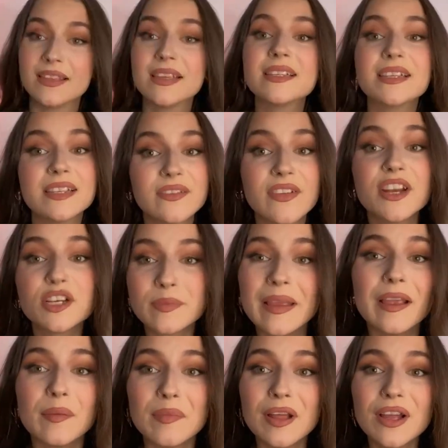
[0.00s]
This is the finished
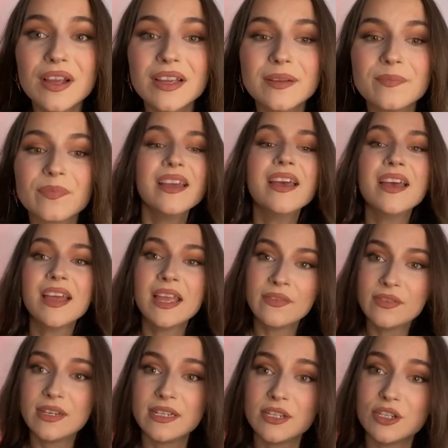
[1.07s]
makeup look. If
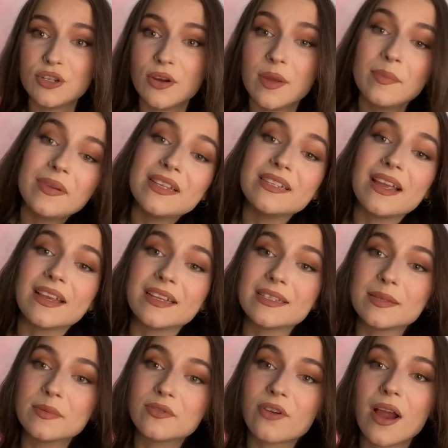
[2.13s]
you did enjoy, please like and
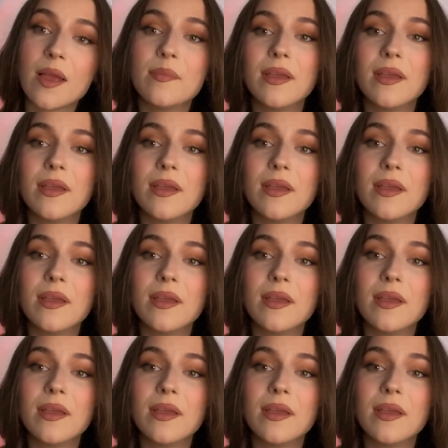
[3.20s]
subscribe.